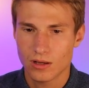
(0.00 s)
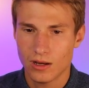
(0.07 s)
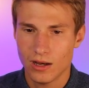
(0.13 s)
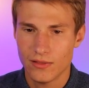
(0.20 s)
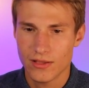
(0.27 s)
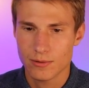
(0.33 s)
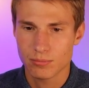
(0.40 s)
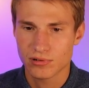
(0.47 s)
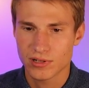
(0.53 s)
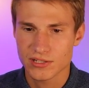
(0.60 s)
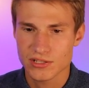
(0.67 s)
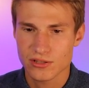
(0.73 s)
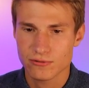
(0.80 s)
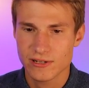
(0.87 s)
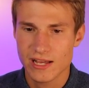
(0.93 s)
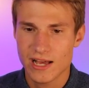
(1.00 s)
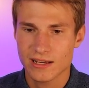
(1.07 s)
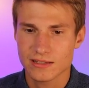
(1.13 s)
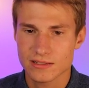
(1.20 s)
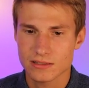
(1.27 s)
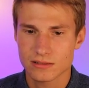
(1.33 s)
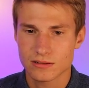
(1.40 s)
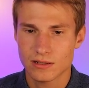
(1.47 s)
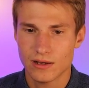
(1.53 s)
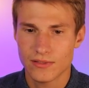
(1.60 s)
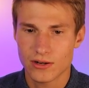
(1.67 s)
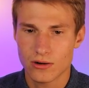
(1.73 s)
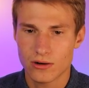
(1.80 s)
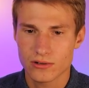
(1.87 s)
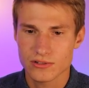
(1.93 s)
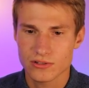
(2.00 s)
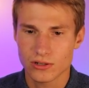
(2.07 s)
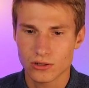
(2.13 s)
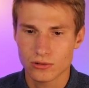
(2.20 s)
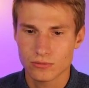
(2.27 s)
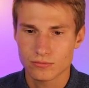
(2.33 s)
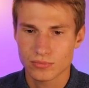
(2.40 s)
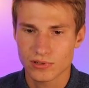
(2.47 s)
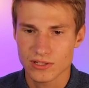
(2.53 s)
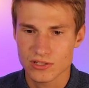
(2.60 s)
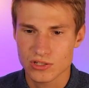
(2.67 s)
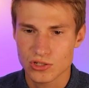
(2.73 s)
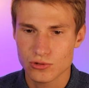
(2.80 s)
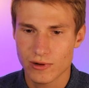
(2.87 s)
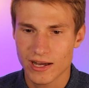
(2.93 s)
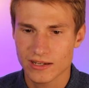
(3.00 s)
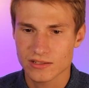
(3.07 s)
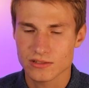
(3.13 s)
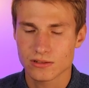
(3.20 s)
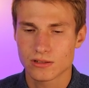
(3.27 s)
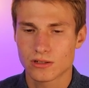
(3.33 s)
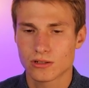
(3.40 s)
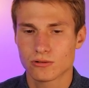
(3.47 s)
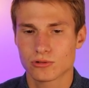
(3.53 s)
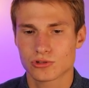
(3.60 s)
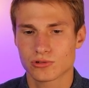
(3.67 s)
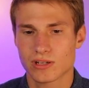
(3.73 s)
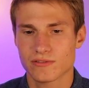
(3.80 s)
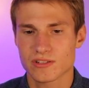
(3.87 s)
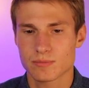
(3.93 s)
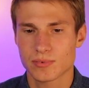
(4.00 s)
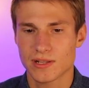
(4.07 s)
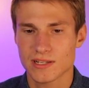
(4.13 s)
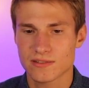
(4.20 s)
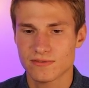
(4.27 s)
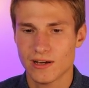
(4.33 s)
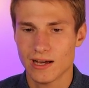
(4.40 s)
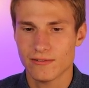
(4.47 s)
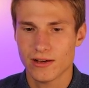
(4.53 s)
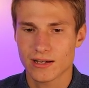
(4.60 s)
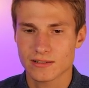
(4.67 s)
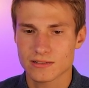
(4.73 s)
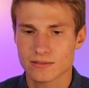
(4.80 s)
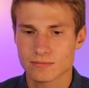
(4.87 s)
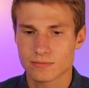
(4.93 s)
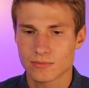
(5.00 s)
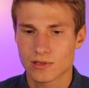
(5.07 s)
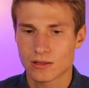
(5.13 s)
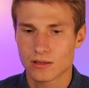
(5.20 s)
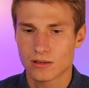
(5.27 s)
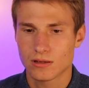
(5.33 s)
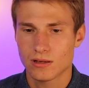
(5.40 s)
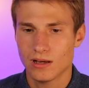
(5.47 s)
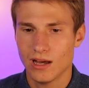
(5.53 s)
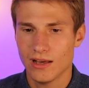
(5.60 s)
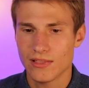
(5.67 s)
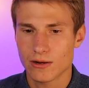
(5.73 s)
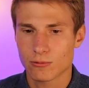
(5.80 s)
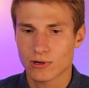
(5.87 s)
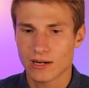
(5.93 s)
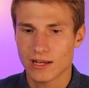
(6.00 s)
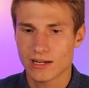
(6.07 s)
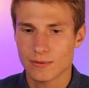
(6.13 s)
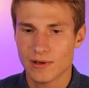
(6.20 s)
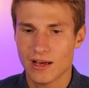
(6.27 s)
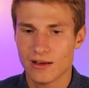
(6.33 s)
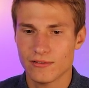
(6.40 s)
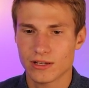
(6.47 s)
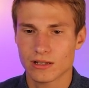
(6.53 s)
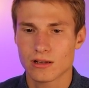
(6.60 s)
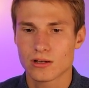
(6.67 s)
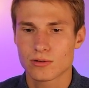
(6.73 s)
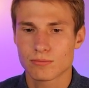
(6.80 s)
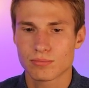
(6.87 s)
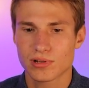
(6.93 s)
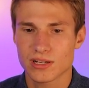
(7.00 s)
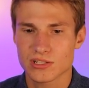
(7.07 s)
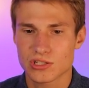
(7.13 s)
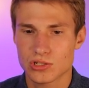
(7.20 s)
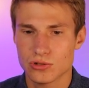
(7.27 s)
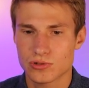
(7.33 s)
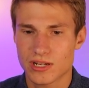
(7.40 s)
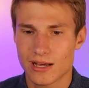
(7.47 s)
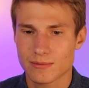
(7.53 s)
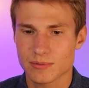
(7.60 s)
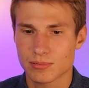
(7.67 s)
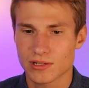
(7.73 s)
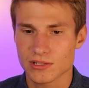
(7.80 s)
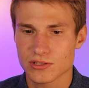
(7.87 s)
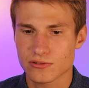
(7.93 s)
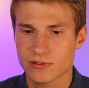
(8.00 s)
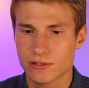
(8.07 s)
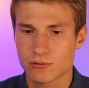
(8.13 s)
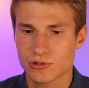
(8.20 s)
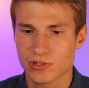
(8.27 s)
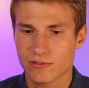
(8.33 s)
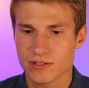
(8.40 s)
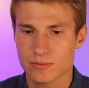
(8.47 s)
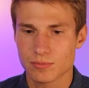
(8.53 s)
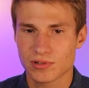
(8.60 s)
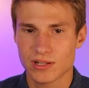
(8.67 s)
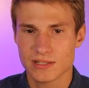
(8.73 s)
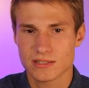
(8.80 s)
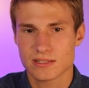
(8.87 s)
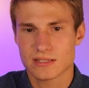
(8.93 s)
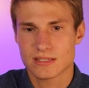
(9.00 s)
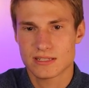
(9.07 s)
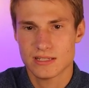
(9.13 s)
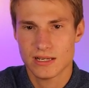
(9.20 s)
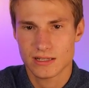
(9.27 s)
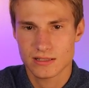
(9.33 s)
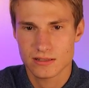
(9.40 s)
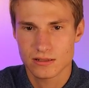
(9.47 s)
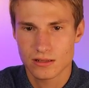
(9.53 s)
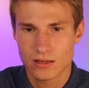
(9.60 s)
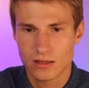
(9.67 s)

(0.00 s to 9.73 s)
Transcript: and then plus 3x, and then also plus 2x, which will give us plus 5x. And then we're going to end up having plus 2 times plus 3, which will give us plus 6.